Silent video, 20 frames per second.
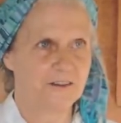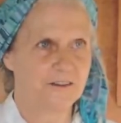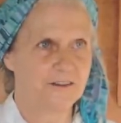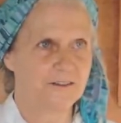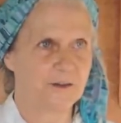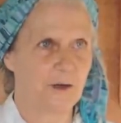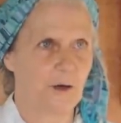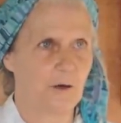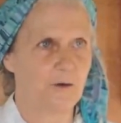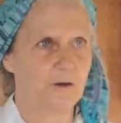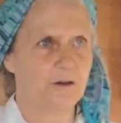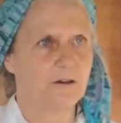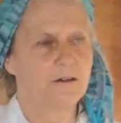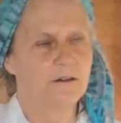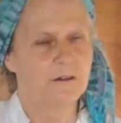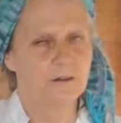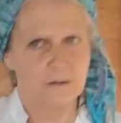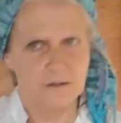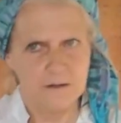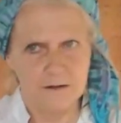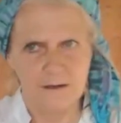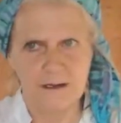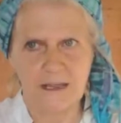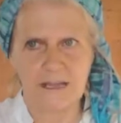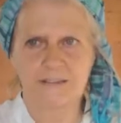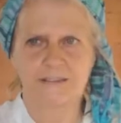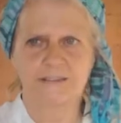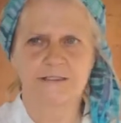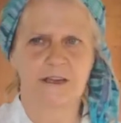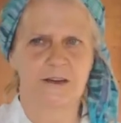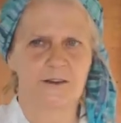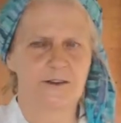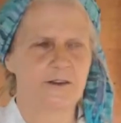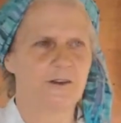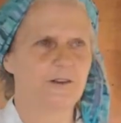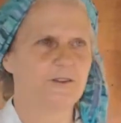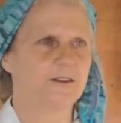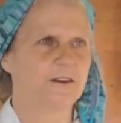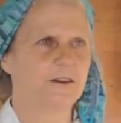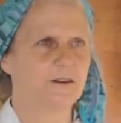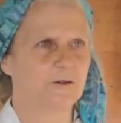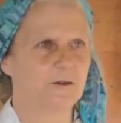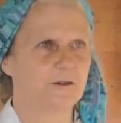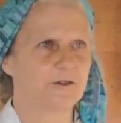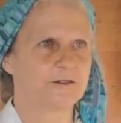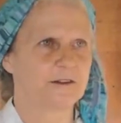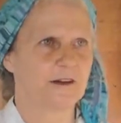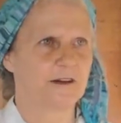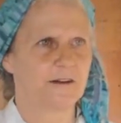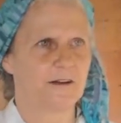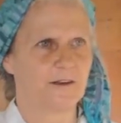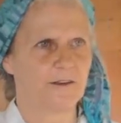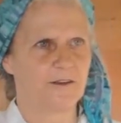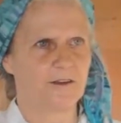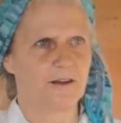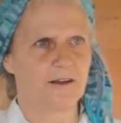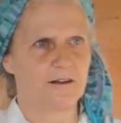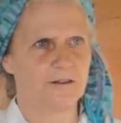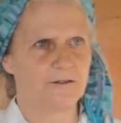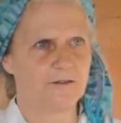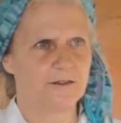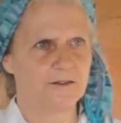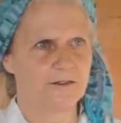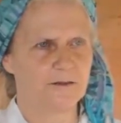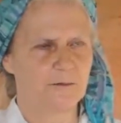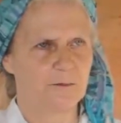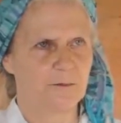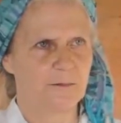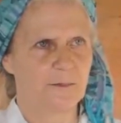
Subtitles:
So let's start using it also on ourselves.